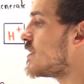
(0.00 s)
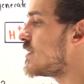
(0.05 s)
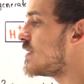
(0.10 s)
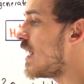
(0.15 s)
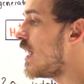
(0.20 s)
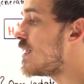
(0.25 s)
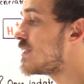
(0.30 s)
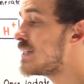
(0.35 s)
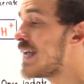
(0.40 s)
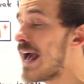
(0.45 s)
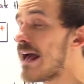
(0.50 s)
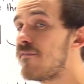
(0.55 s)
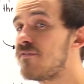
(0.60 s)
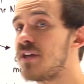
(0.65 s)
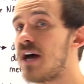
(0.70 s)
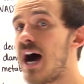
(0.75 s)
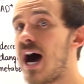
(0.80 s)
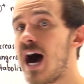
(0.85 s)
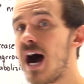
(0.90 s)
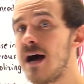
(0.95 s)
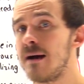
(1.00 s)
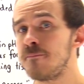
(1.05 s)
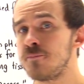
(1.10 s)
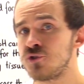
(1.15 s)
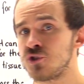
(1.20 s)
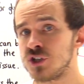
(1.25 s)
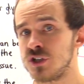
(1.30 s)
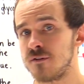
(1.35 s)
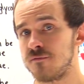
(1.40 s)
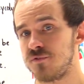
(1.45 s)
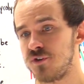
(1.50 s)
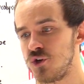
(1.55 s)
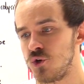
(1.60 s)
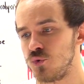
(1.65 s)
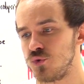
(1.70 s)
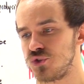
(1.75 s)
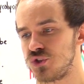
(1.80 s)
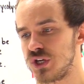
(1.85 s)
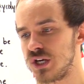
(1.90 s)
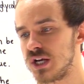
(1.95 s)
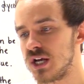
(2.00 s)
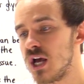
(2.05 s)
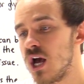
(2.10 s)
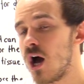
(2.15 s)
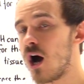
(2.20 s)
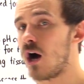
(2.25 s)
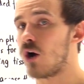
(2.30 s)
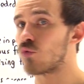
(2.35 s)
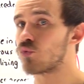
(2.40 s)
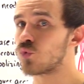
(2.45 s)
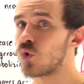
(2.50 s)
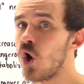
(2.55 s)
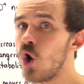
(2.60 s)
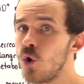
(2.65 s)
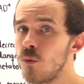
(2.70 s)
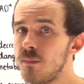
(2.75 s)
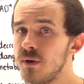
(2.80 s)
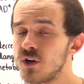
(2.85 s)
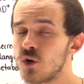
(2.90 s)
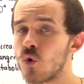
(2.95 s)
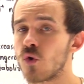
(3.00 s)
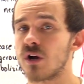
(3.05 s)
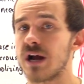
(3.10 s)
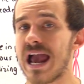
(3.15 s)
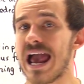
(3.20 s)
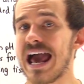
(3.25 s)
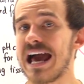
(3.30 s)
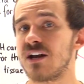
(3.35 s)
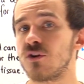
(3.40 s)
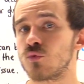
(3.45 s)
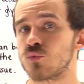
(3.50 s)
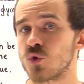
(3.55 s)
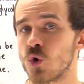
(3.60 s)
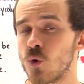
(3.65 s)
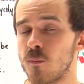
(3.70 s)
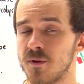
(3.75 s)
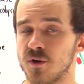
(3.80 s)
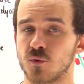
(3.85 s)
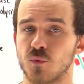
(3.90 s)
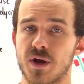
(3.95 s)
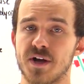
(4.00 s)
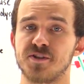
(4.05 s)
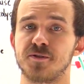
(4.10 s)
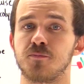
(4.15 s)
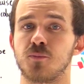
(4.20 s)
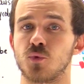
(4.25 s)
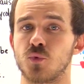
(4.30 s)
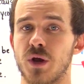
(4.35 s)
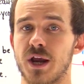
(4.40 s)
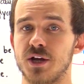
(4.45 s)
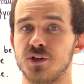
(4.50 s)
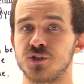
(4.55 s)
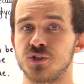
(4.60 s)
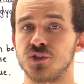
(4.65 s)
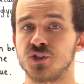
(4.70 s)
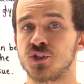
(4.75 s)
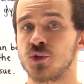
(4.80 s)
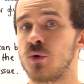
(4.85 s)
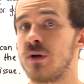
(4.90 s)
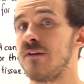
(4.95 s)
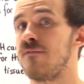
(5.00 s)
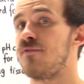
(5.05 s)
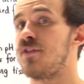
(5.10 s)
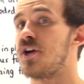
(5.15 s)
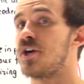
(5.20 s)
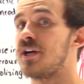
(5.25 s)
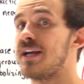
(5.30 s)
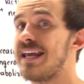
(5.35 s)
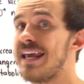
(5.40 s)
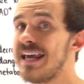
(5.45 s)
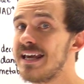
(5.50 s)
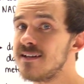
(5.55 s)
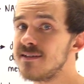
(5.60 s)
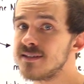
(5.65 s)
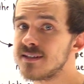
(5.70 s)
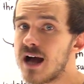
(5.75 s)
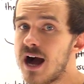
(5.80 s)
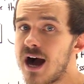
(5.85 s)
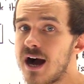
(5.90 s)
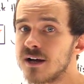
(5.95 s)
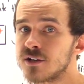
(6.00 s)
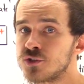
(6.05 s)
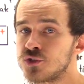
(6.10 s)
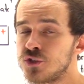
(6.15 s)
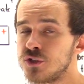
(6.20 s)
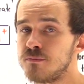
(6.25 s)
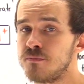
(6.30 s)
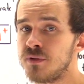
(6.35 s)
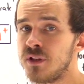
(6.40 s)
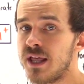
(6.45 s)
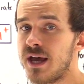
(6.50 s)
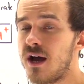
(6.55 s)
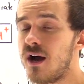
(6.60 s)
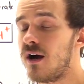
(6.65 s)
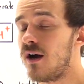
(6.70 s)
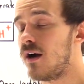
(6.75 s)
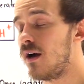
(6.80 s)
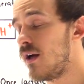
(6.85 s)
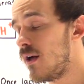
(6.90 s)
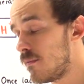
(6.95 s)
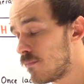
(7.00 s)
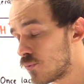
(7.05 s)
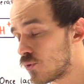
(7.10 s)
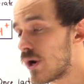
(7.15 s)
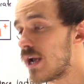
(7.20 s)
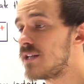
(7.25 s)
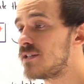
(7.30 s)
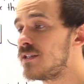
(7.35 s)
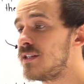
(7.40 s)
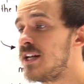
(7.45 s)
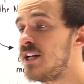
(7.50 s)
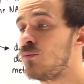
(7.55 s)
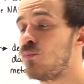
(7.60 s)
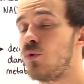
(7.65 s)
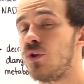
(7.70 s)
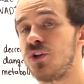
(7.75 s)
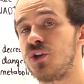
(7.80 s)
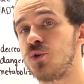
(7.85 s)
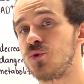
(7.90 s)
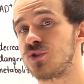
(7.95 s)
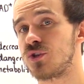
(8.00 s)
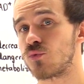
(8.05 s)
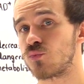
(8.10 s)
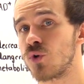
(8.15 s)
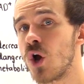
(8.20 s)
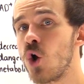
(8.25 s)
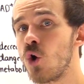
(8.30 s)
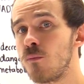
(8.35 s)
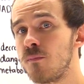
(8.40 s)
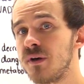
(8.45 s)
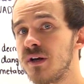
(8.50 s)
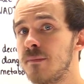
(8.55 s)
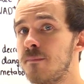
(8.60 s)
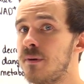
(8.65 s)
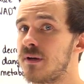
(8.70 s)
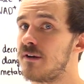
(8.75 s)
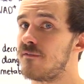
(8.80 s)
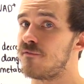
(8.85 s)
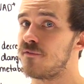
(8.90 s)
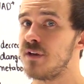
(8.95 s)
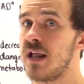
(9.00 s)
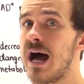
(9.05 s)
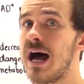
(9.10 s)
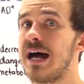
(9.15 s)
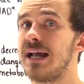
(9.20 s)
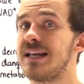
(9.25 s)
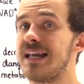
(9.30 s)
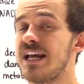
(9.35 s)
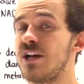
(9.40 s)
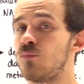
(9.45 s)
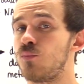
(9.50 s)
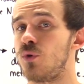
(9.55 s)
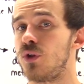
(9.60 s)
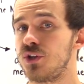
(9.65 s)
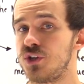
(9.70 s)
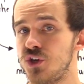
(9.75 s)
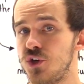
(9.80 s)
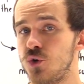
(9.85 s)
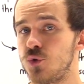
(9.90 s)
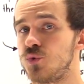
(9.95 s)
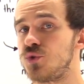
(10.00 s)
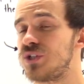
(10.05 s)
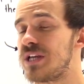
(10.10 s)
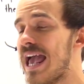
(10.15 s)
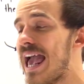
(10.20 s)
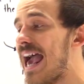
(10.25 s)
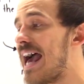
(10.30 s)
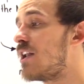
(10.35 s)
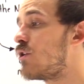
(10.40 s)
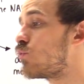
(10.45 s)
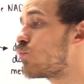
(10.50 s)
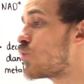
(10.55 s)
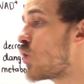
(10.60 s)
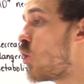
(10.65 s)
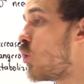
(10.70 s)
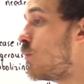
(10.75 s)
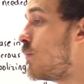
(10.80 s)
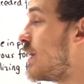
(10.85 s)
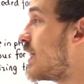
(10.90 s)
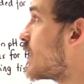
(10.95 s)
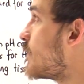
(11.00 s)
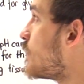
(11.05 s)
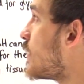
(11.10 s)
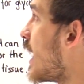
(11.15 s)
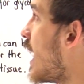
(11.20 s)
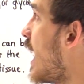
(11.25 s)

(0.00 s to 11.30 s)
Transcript: cells have the option of using aerobic or anaerobic respiration. So if there is oxygen uh, present, it will use aerobic, but if not, it will use anaerobic.